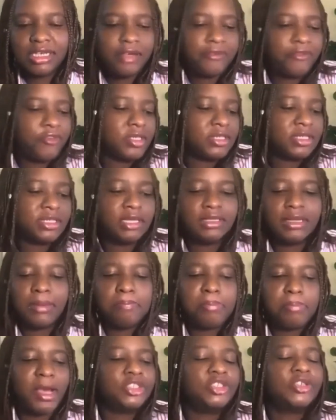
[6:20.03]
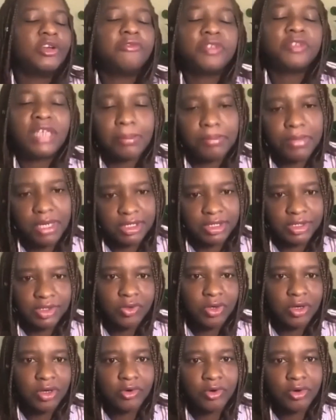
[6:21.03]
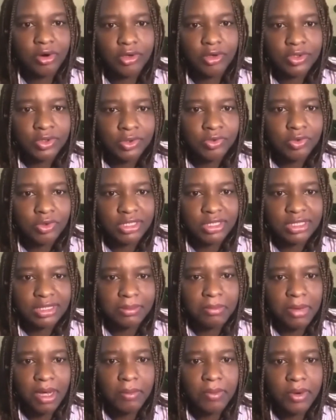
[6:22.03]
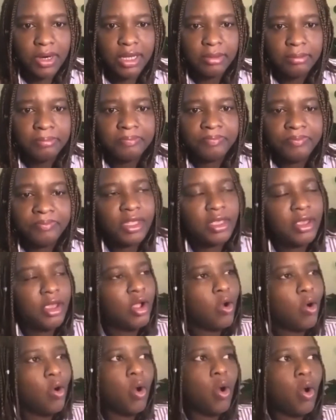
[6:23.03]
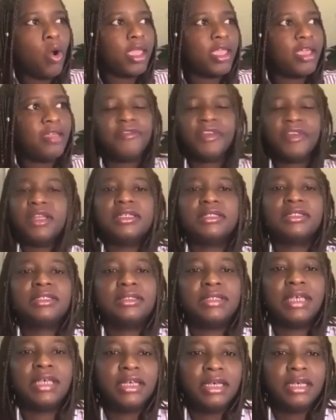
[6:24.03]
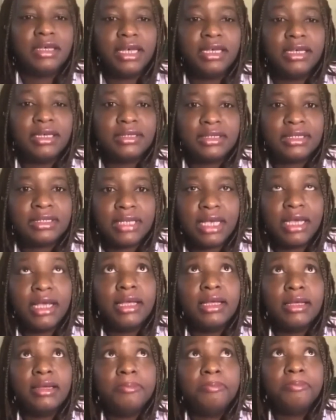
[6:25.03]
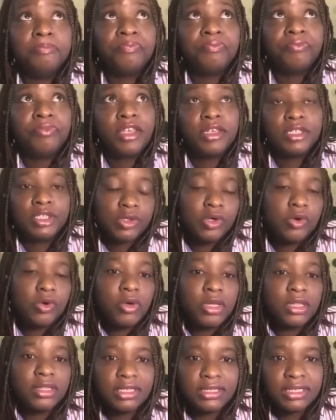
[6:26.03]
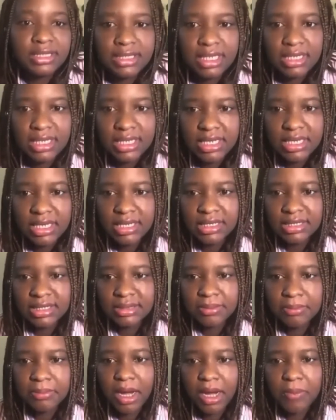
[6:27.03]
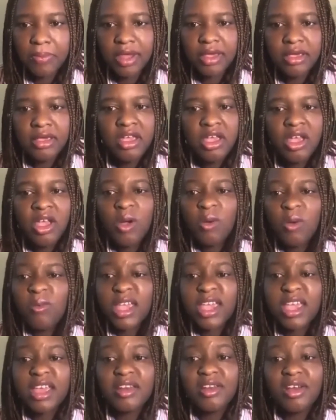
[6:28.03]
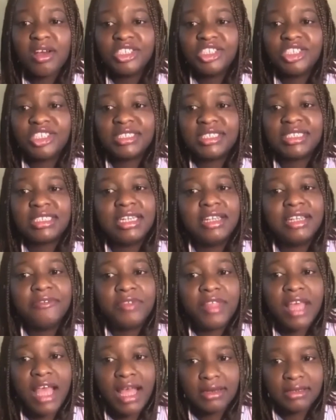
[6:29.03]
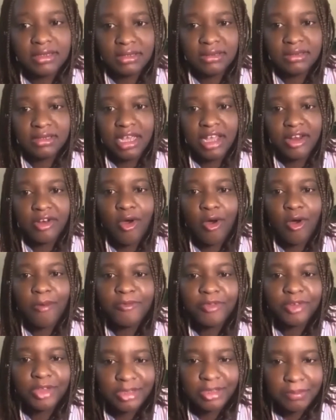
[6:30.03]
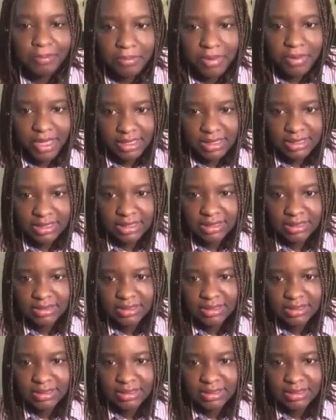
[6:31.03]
If we send a bunch of tablets to a rural school in Zimbabwe, or even a school in the city in Zimbabwe, we cannot just leave that and hope for the best.